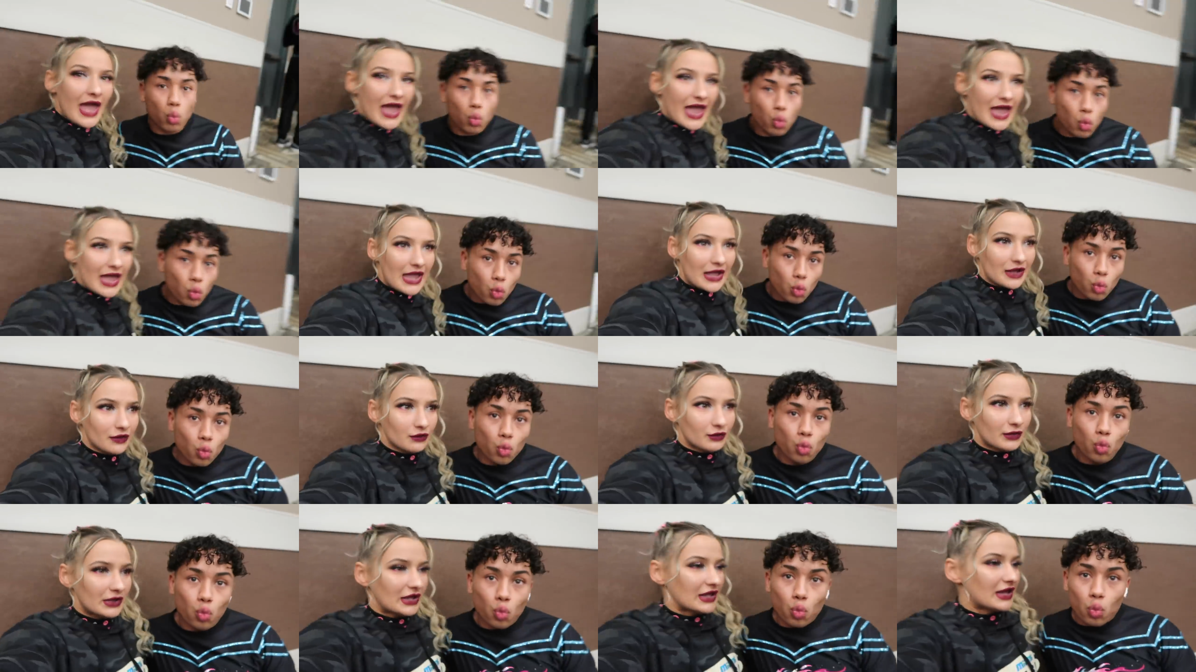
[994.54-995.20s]

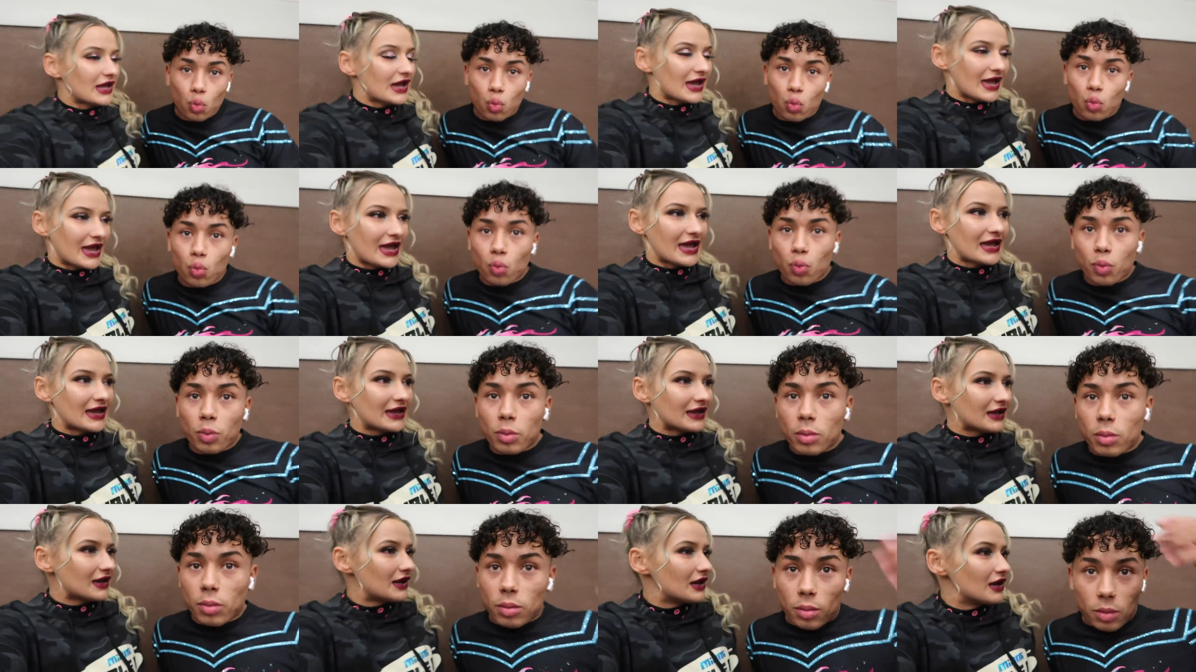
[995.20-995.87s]
Speaker 1: hey, we
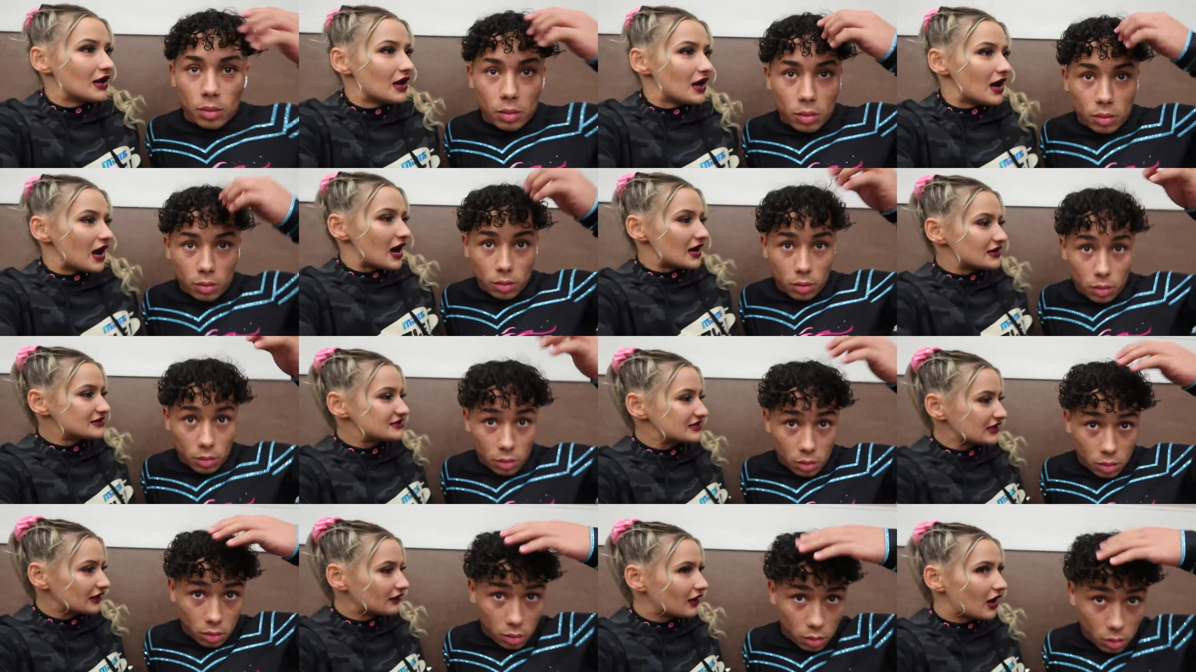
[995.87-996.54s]
hit
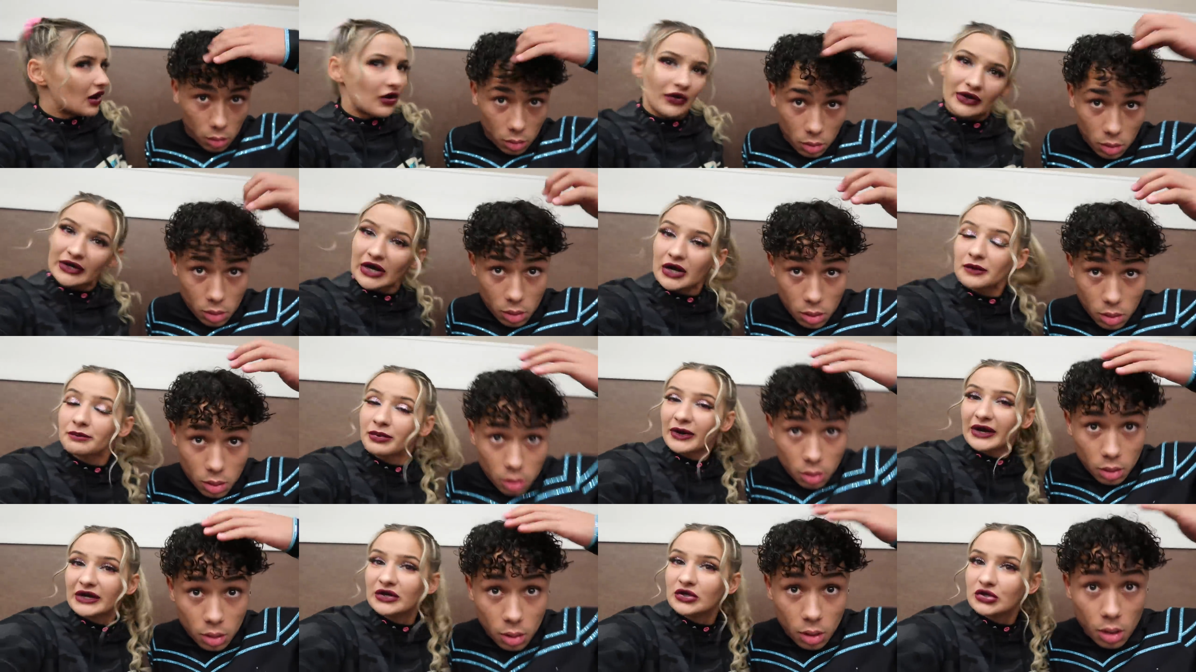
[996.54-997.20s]
a zero in our
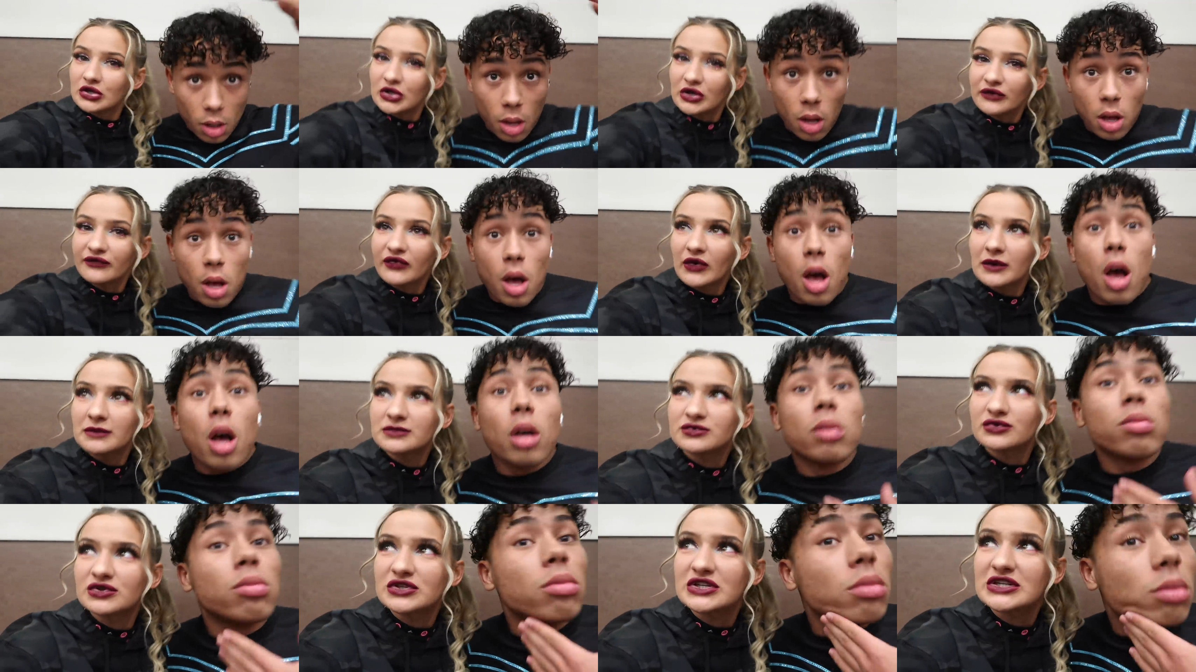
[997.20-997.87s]
brand new
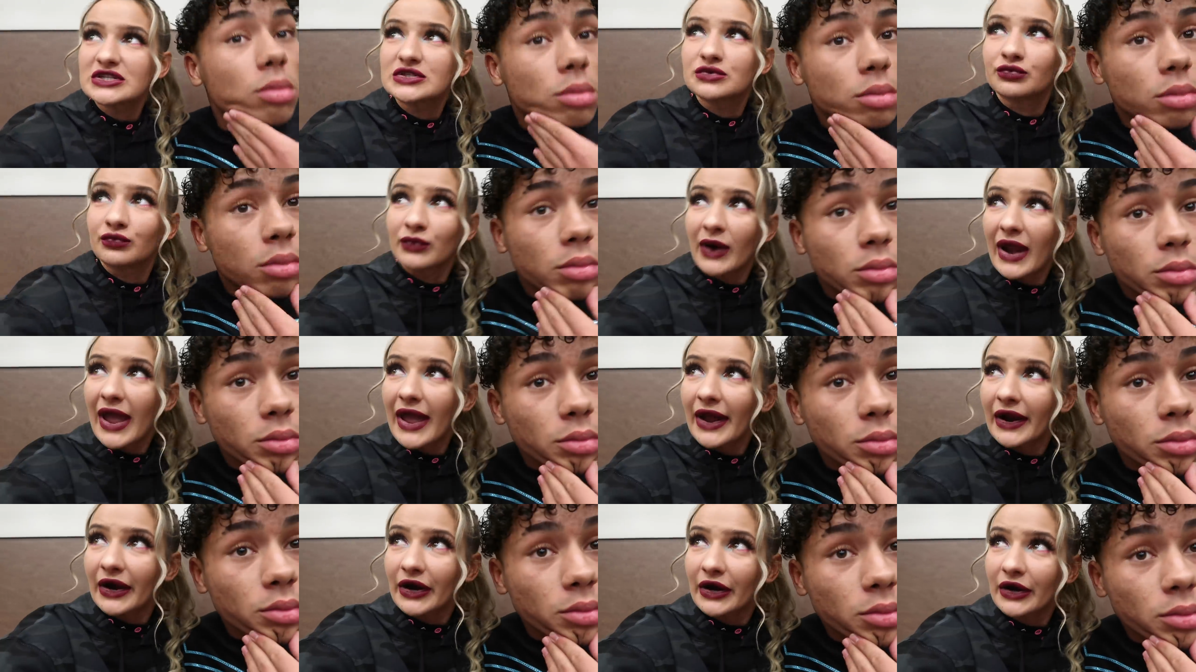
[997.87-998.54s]
uniform, which is
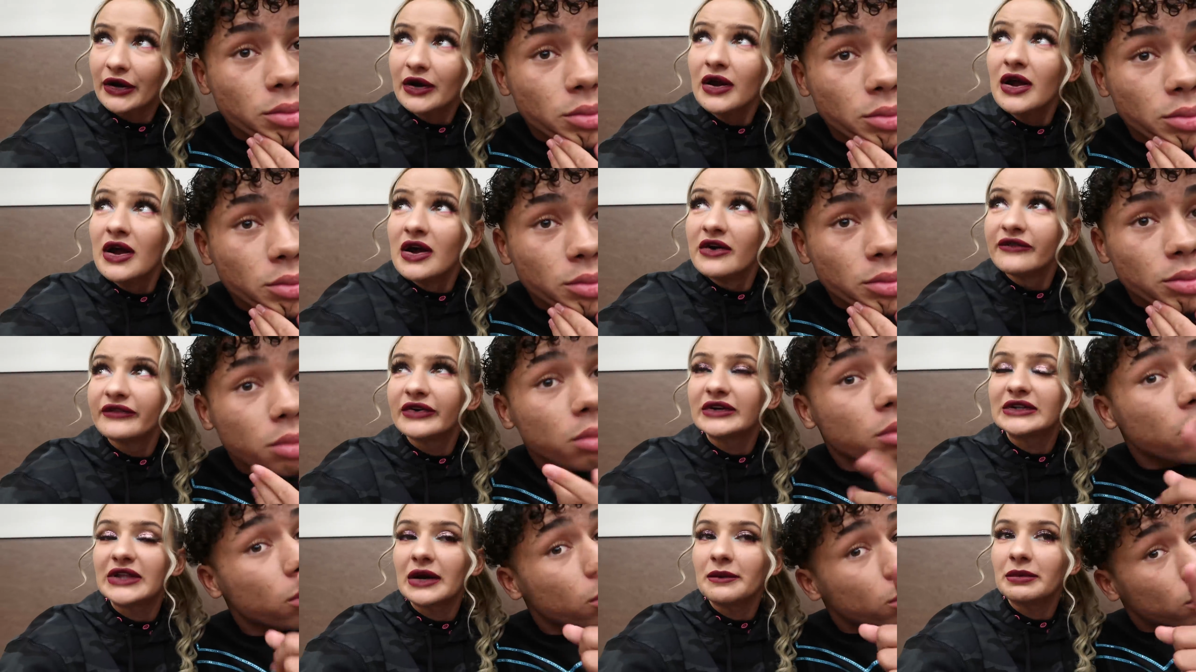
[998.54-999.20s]
rare
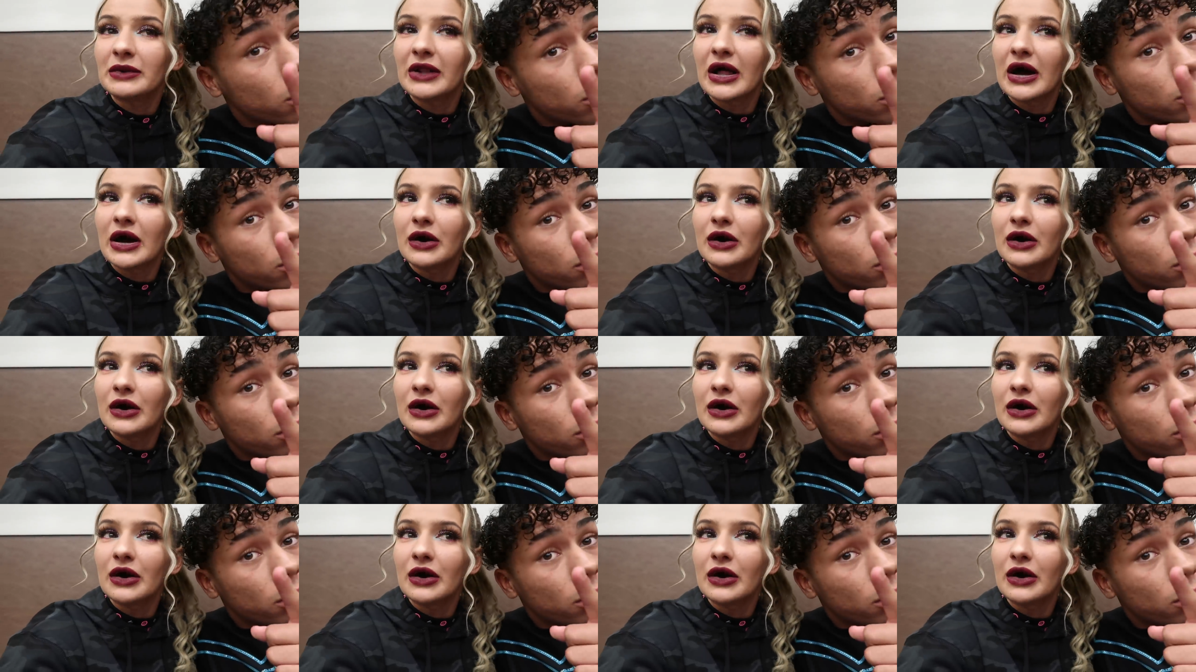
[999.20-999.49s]
for Double